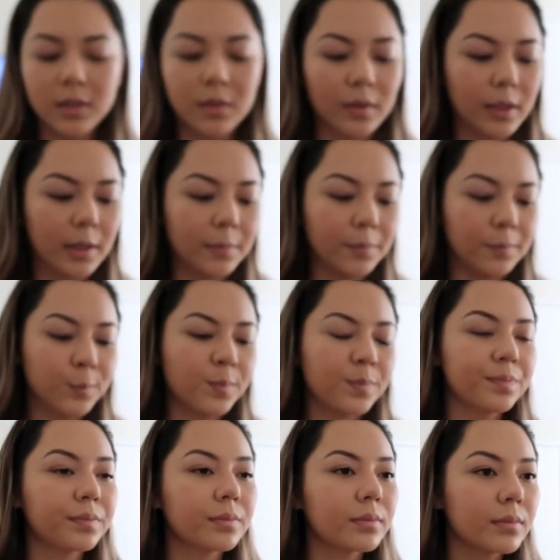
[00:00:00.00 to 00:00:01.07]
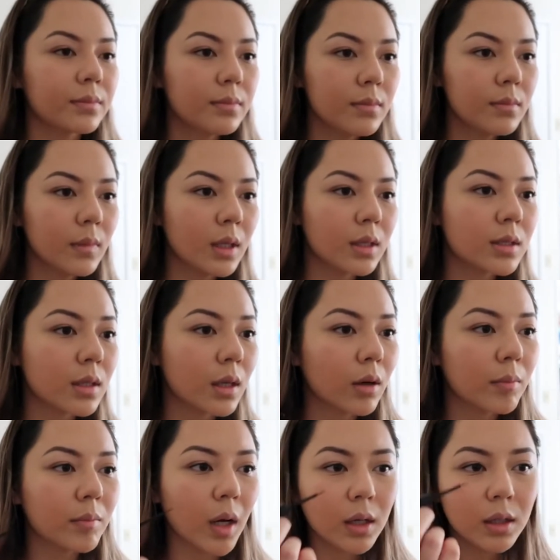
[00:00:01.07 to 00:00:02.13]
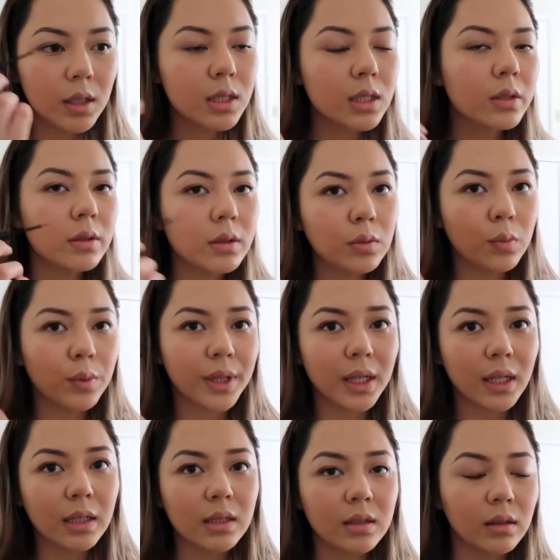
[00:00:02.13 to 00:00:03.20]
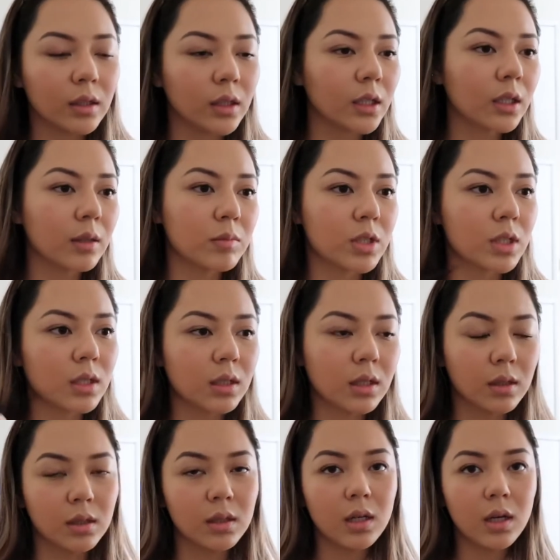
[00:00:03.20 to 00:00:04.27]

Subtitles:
Okay. So I'm not going to do a winged look. I'm just going to